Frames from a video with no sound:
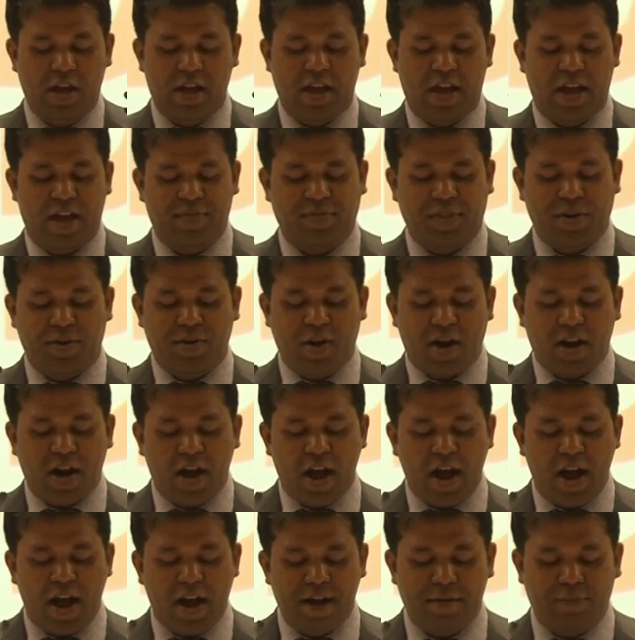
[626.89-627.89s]
and the
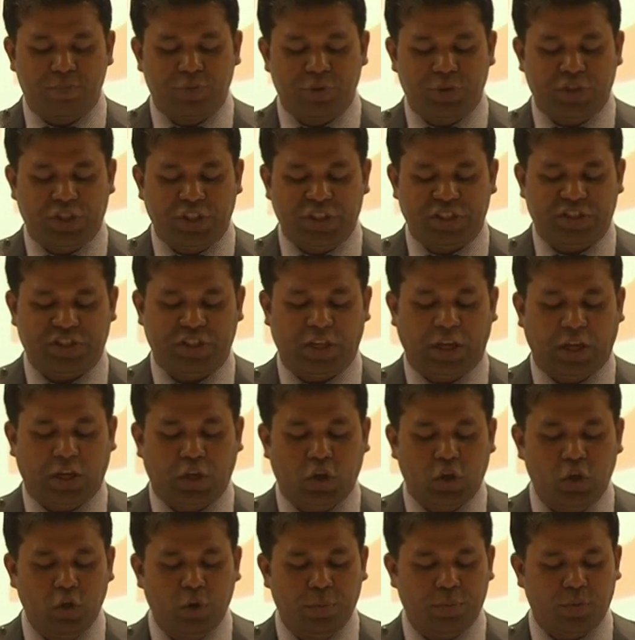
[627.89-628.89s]
Rakhine Buddhists
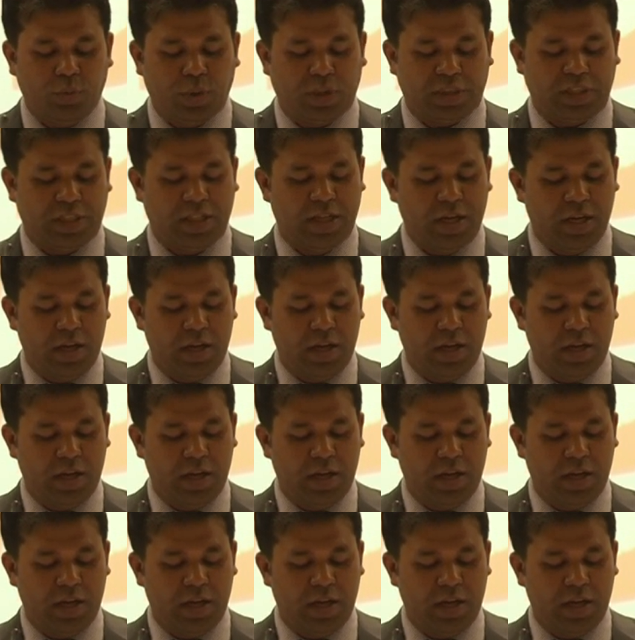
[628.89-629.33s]
equipped with